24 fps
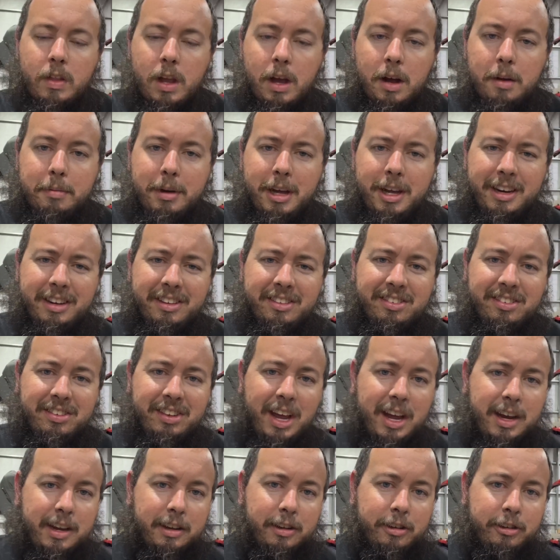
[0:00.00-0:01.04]
I'm not
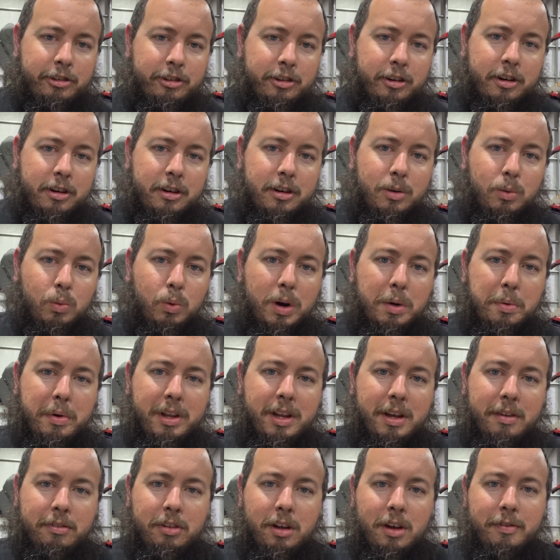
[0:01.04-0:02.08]
exactly sure where we
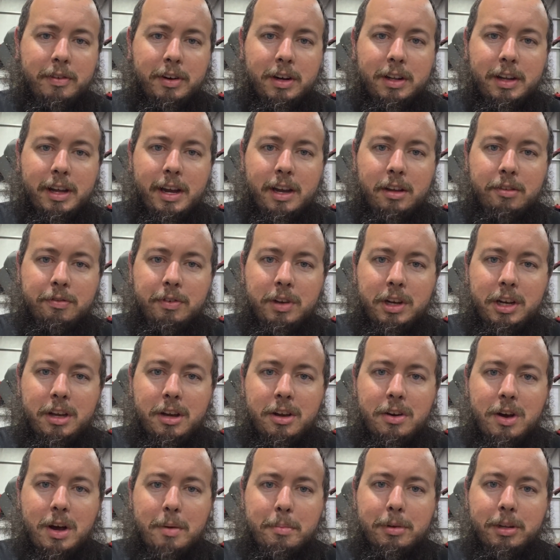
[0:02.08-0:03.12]
left off in the last video.